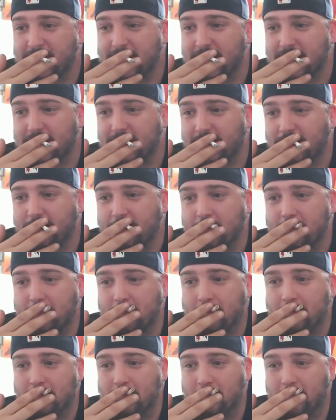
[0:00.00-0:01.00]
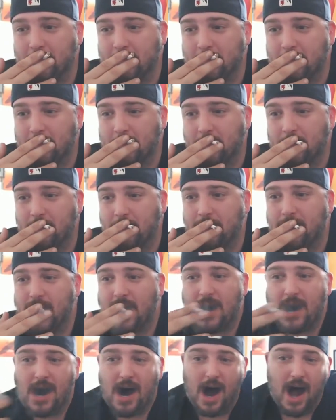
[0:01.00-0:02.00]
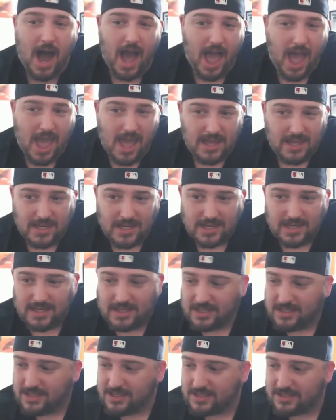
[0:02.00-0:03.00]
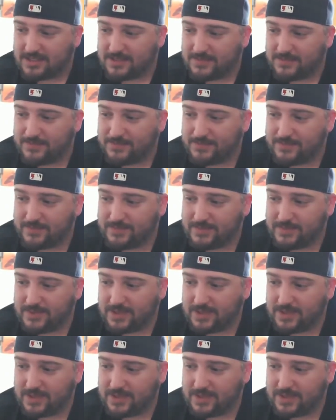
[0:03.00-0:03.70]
Nobody speaks.